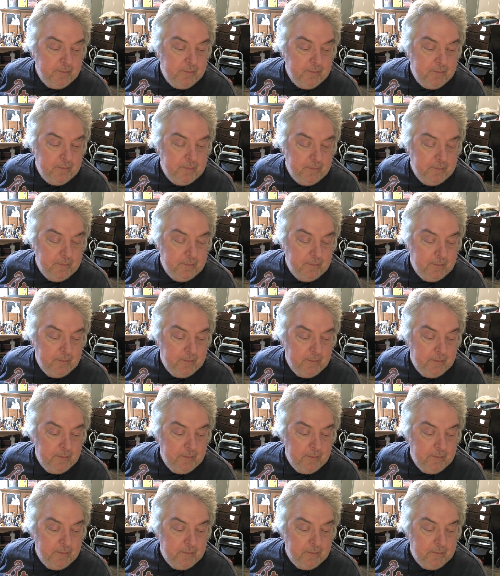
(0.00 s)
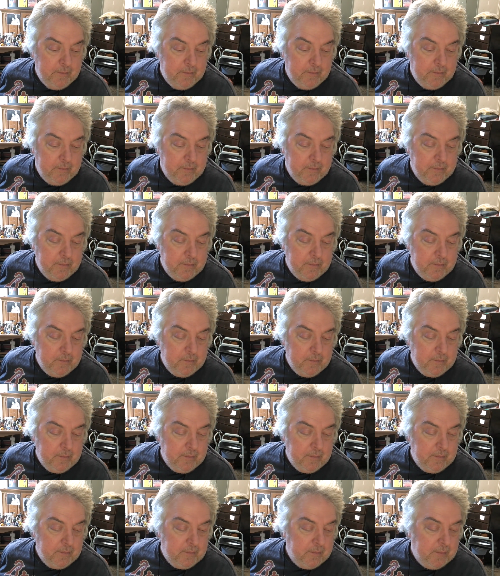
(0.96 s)

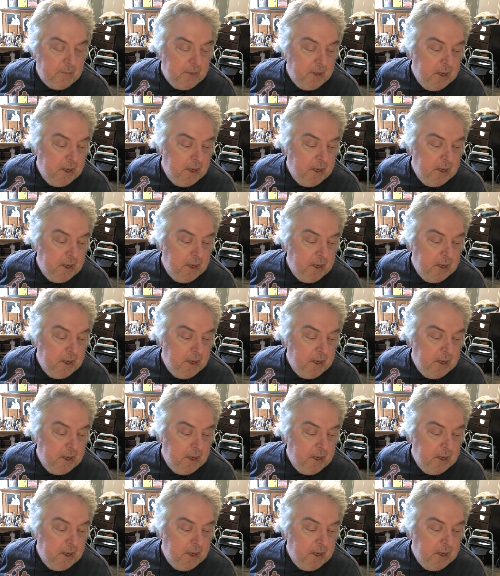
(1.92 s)
Nothing is said.